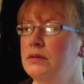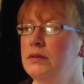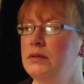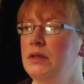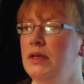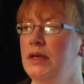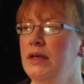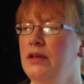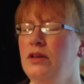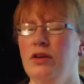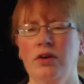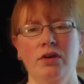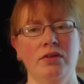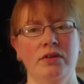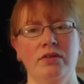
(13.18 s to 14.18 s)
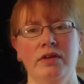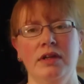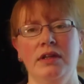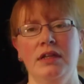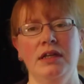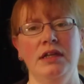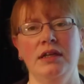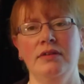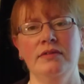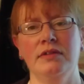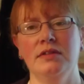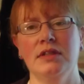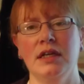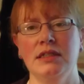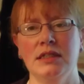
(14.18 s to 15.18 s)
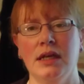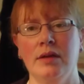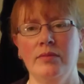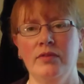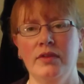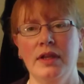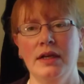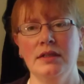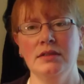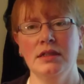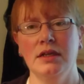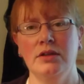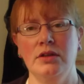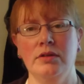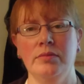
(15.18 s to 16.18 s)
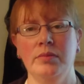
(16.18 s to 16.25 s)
Yeah, you can't really even say time flies, can you?